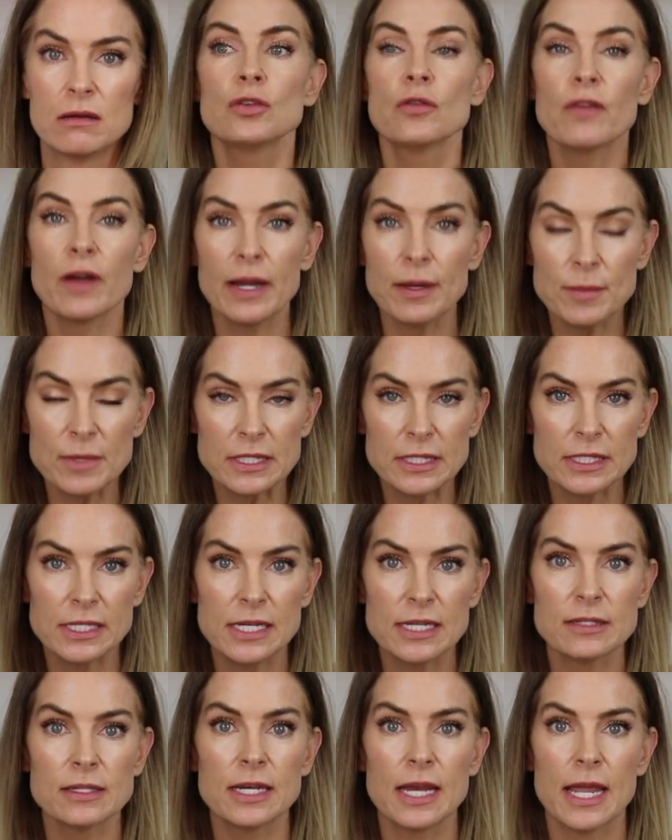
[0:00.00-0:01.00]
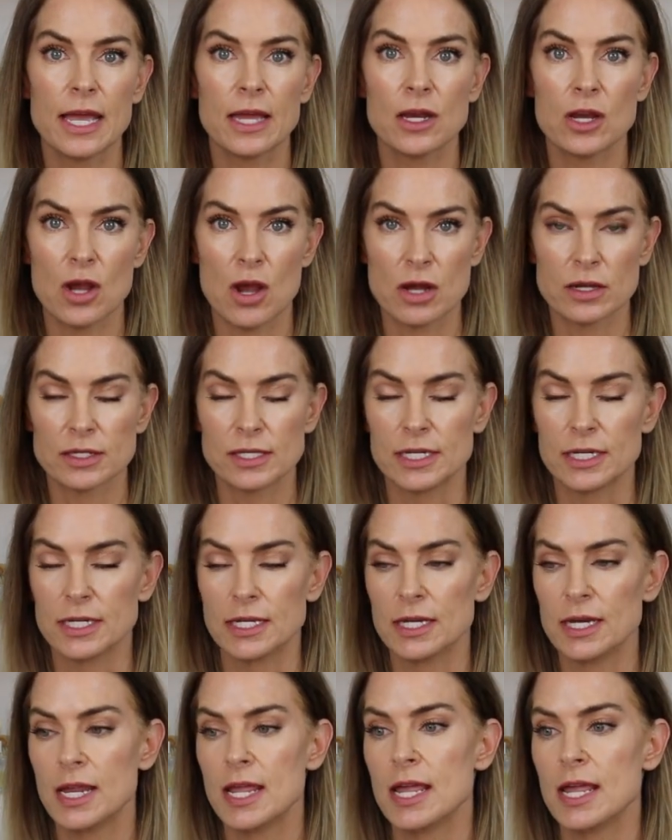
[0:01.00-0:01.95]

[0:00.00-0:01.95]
So vitamin C is an antioxidant,